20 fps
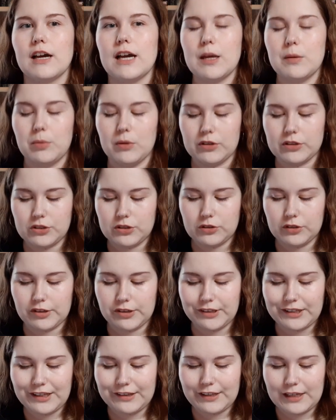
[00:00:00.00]
able to
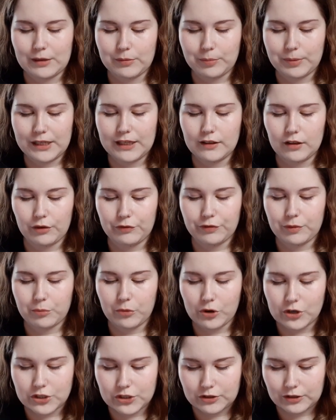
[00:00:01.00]
see the appeal of a
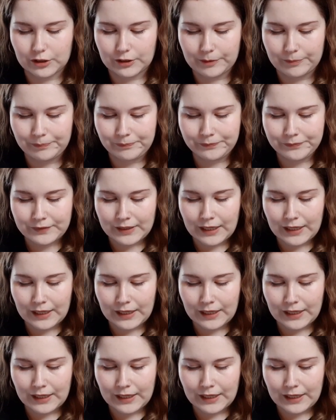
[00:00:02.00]
mortal.